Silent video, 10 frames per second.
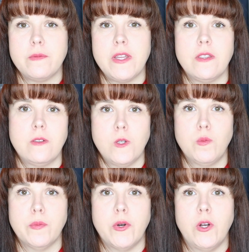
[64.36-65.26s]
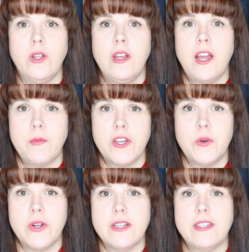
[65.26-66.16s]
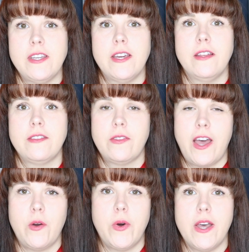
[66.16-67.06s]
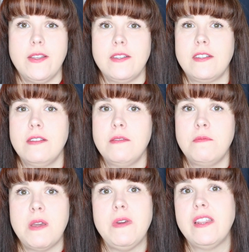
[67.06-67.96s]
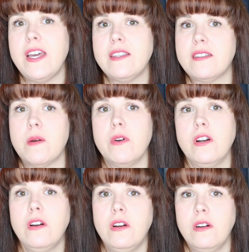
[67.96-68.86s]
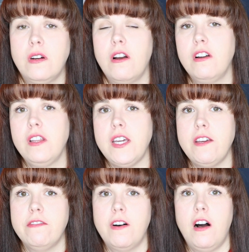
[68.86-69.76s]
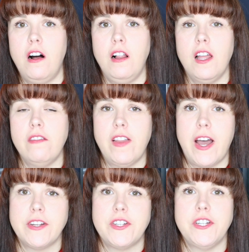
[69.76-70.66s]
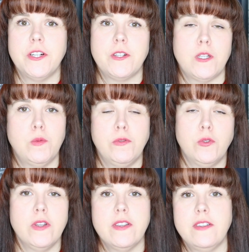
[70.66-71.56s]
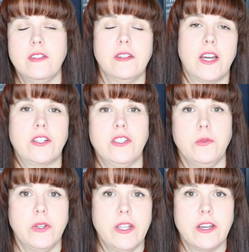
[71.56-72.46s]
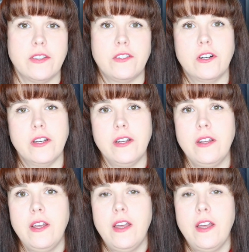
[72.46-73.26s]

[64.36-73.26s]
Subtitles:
make the Super Bowl, I'm going to want to see it. So that was maybe late summer, early fall of last year, so before the season actually really got started.